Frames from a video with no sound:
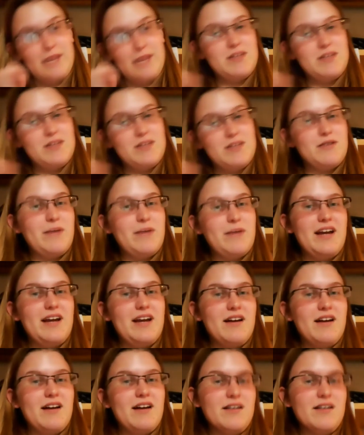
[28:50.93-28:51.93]
through my ear
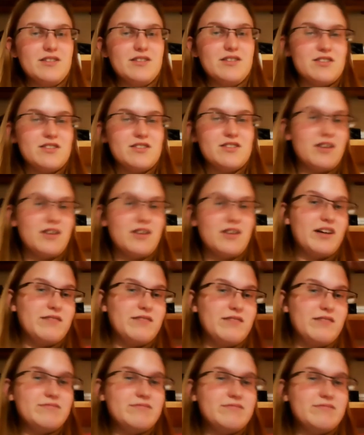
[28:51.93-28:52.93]
and just started
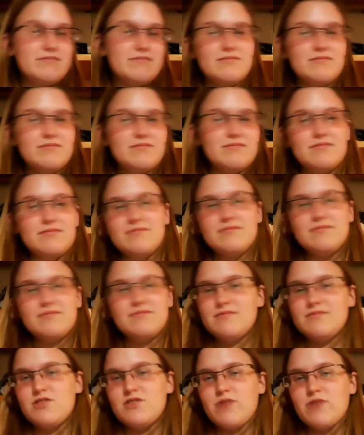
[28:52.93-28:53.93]

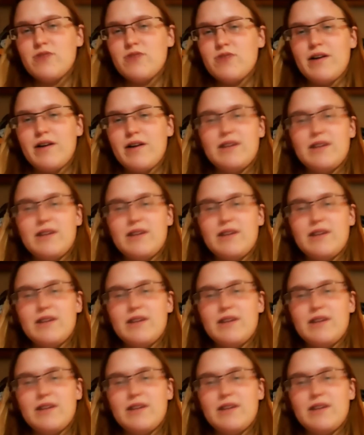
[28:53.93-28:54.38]
drawing.